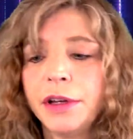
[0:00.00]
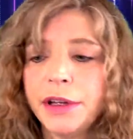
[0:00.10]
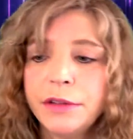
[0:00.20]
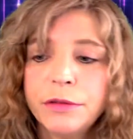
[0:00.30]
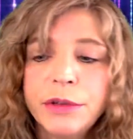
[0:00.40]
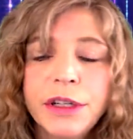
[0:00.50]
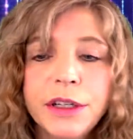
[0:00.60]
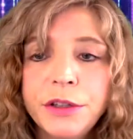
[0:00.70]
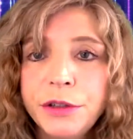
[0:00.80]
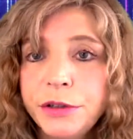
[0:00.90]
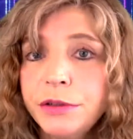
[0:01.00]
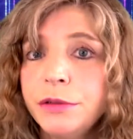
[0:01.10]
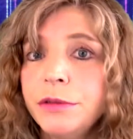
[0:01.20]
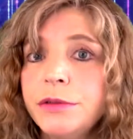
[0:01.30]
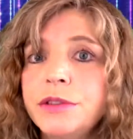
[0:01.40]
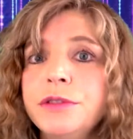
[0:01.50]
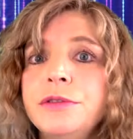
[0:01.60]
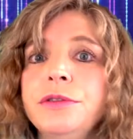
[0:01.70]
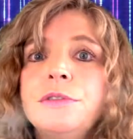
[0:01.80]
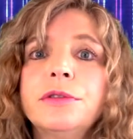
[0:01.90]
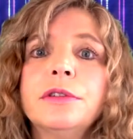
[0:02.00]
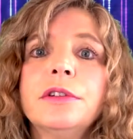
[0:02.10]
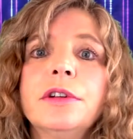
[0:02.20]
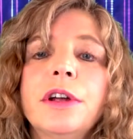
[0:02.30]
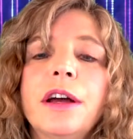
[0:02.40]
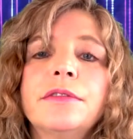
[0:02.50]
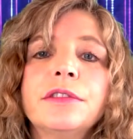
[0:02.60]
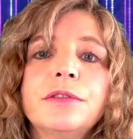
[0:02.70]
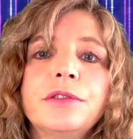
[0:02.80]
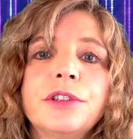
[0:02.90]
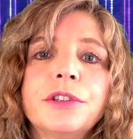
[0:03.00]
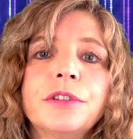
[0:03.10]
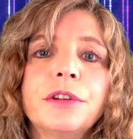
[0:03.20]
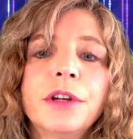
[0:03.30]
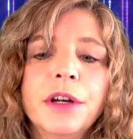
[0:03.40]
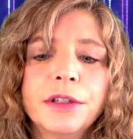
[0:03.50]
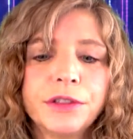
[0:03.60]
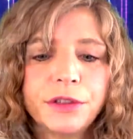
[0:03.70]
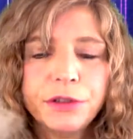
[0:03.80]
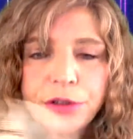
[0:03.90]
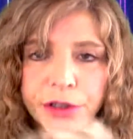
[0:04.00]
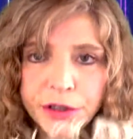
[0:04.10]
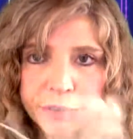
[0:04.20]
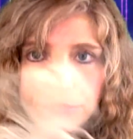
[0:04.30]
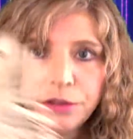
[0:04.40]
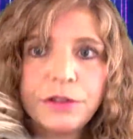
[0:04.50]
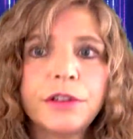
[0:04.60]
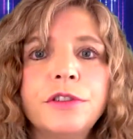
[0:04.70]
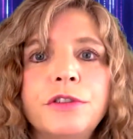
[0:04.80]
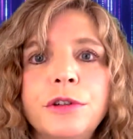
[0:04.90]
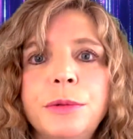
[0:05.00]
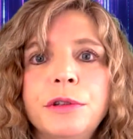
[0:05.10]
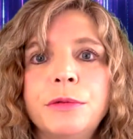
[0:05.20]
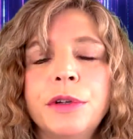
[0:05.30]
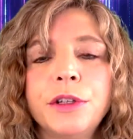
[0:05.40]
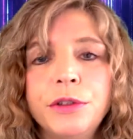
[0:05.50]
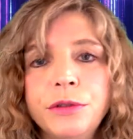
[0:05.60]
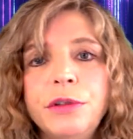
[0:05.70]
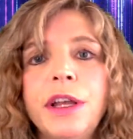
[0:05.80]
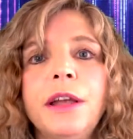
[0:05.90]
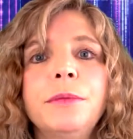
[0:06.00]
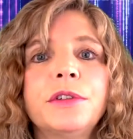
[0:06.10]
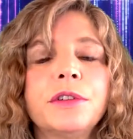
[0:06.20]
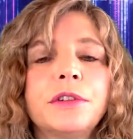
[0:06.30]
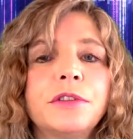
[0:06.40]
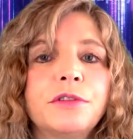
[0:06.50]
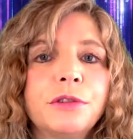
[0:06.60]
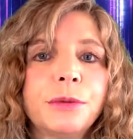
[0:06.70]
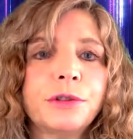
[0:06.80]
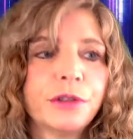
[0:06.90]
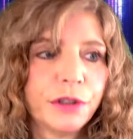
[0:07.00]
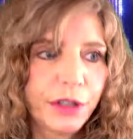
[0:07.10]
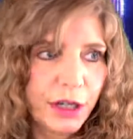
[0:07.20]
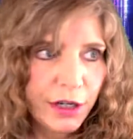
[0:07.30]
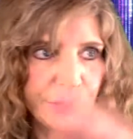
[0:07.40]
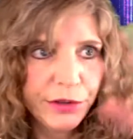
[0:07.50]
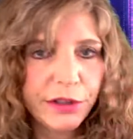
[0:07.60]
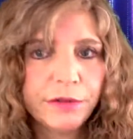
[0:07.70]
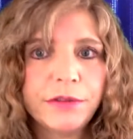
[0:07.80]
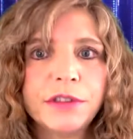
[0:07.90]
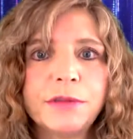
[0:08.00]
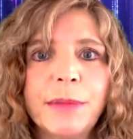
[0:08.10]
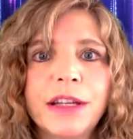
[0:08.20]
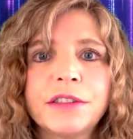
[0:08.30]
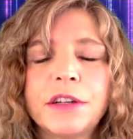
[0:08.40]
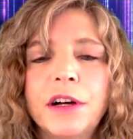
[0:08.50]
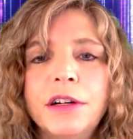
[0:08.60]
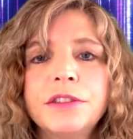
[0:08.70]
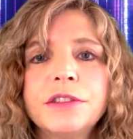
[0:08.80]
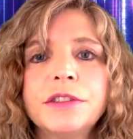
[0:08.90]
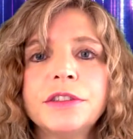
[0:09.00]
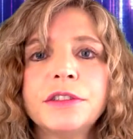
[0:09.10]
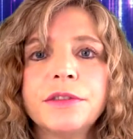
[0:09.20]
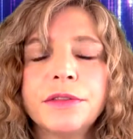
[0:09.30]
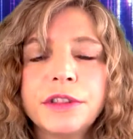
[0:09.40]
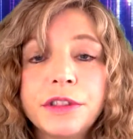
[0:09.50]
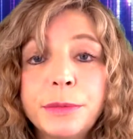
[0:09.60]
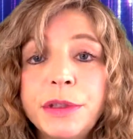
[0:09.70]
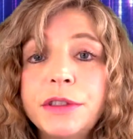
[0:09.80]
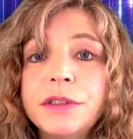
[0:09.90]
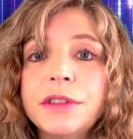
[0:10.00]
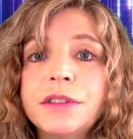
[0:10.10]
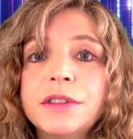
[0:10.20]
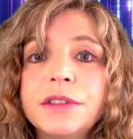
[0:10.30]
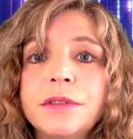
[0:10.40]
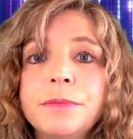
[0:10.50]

And we need you to do your evolution so that you can contribute what you came to contribute to the healing of this mass consciousness of this species.